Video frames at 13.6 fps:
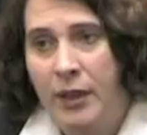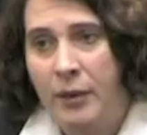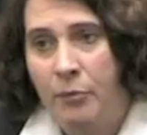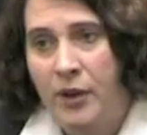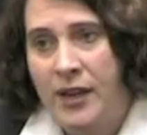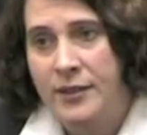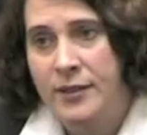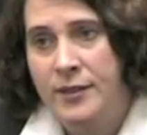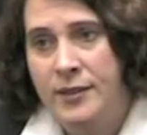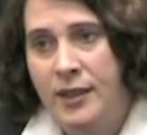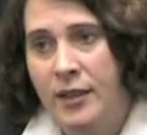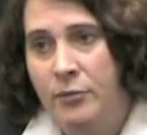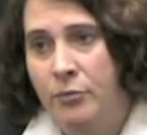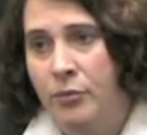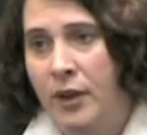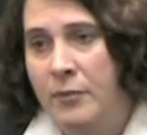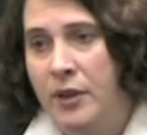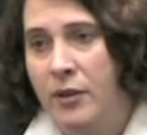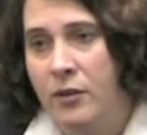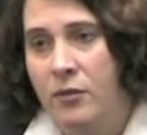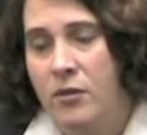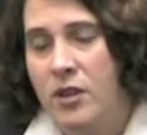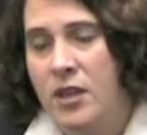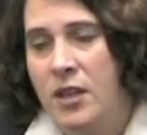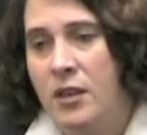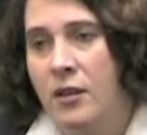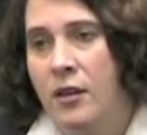my practice on
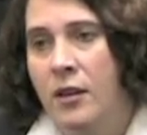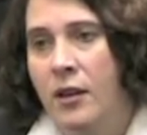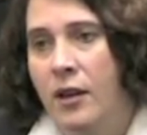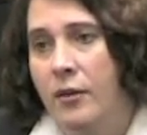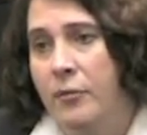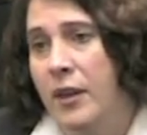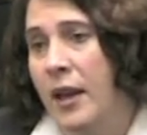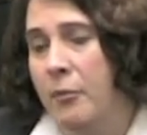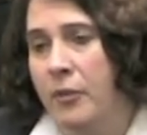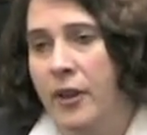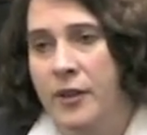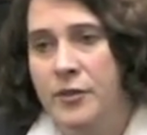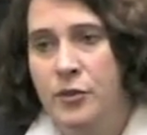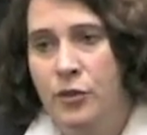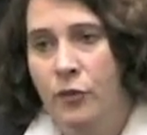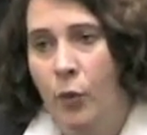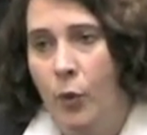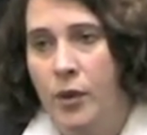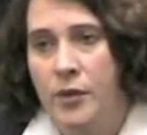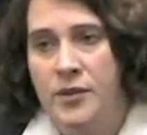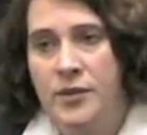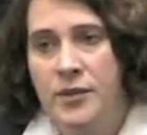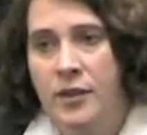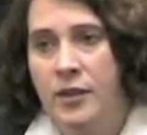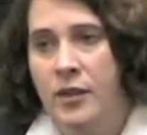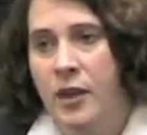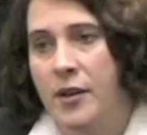primarily complex
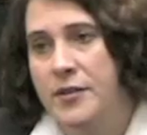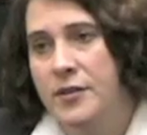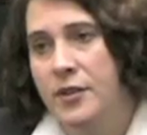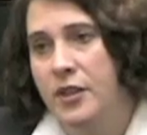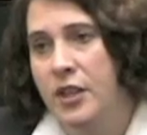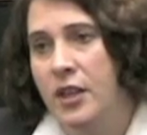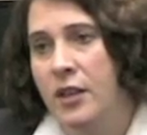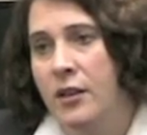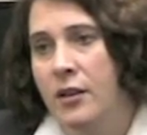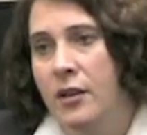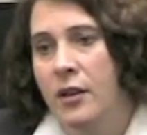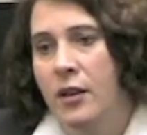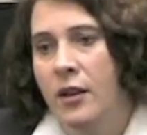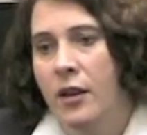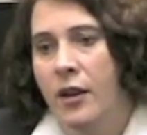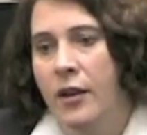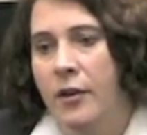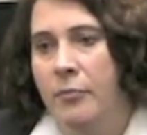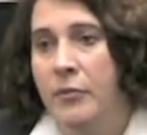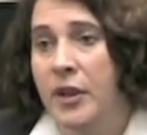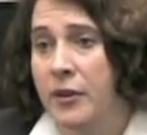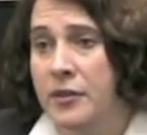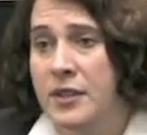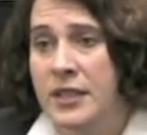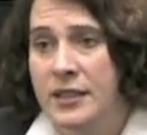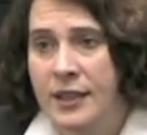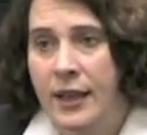divorce, custody,
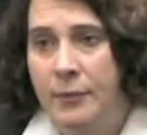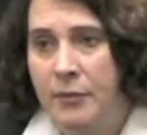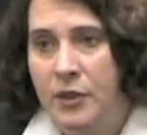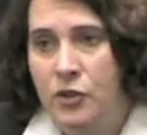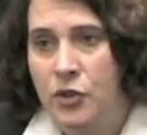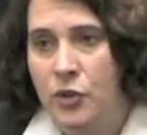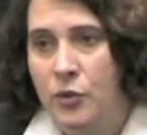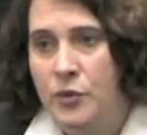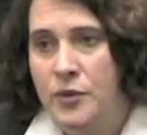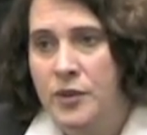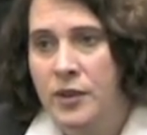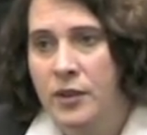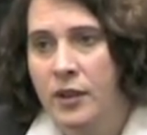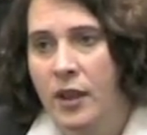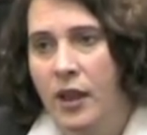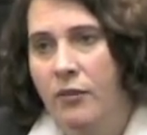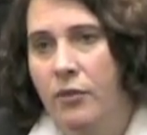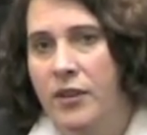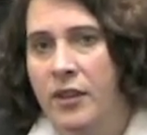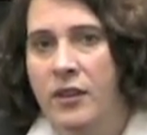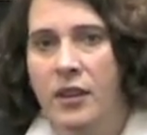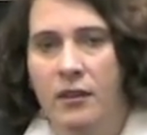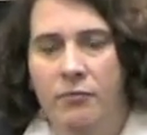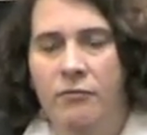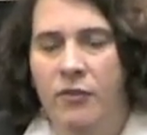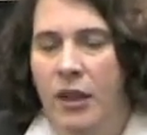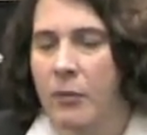parenting time issues, everything that
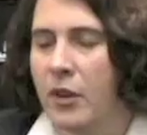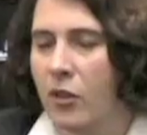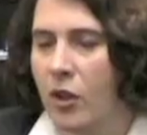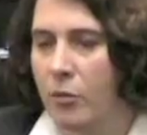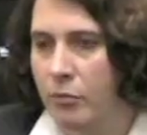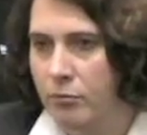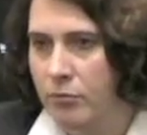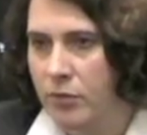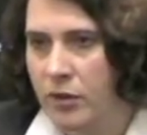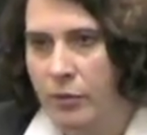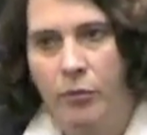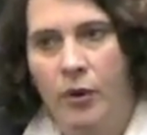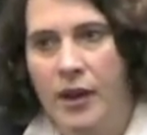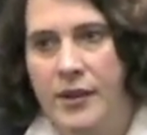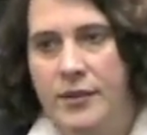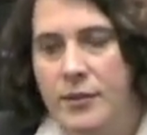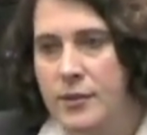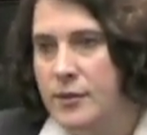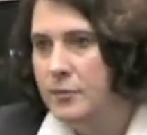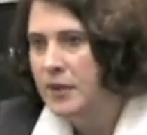family law comprises,